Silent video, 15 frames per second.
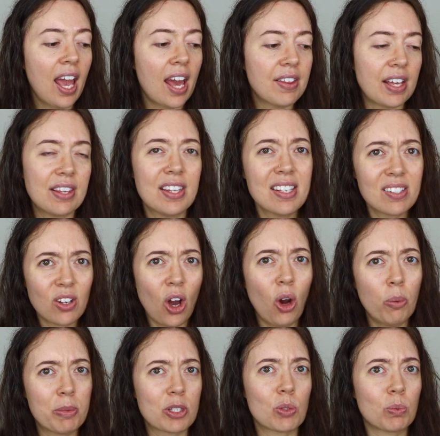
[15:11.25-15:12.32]
And then this
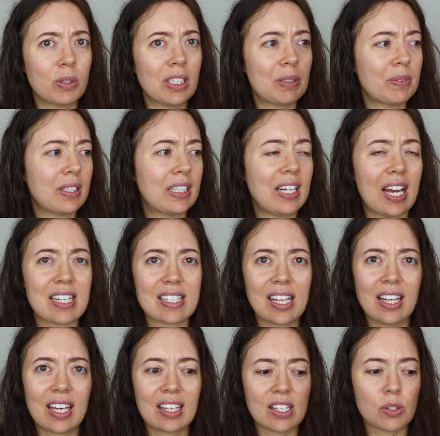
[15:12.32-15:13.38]
comb is really, really nice. I
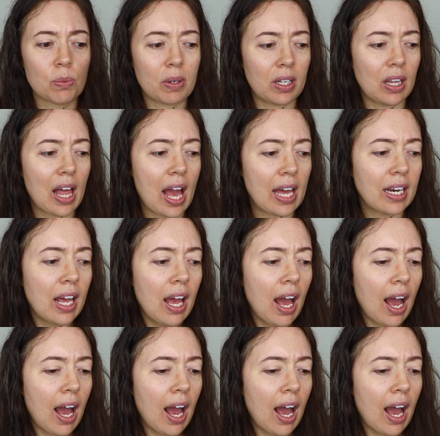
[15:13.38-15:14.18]
like this one a lot.